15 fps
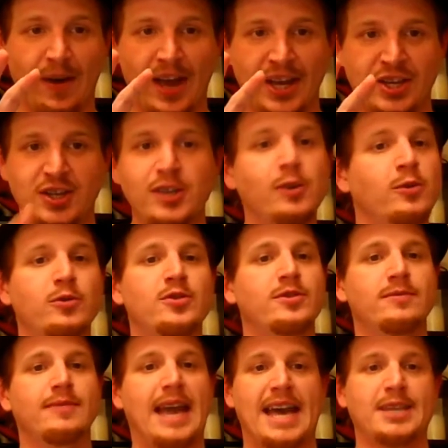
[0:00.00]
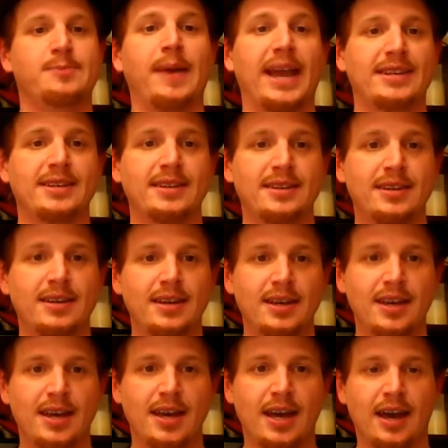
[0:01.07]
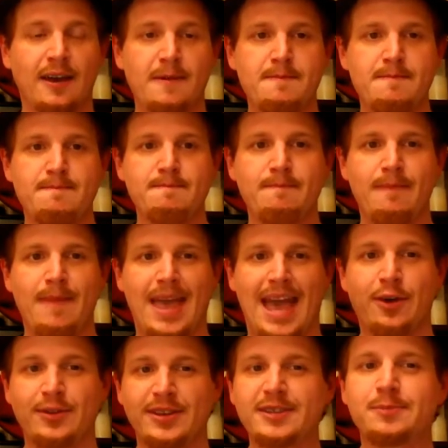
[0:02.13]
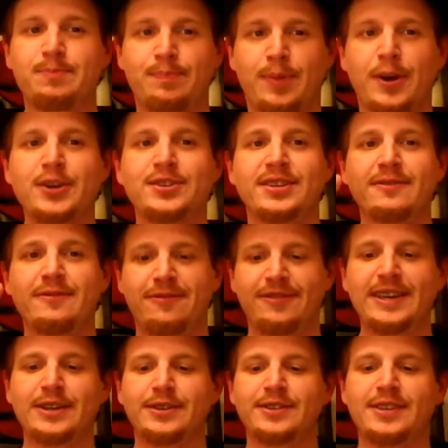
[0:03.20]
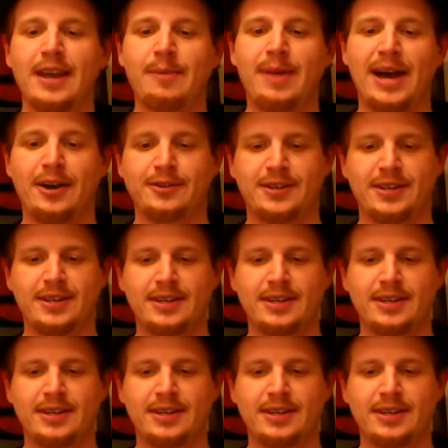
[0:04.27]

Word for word: a huge aspect. Um, how this person feels about,